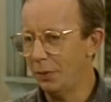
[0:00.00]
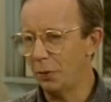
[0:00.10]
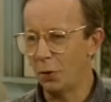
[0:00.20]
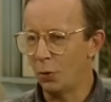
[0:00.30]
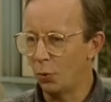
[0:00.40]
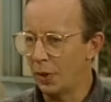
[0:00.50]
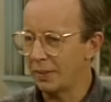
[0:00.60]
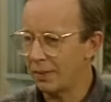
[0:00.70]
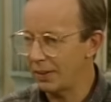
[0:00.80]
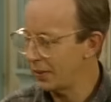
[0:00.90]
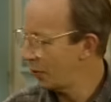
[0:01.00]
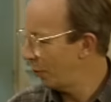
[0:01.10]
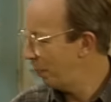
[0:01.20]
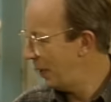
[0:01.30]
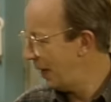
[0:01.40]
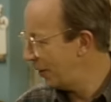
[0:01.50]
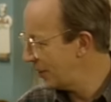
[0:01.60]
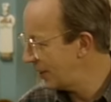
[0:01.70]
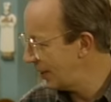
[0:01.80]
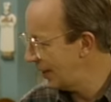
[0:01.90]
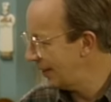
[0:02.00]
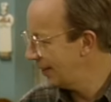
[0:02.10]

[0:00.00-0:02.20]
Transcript: No one thinks you're a parasite.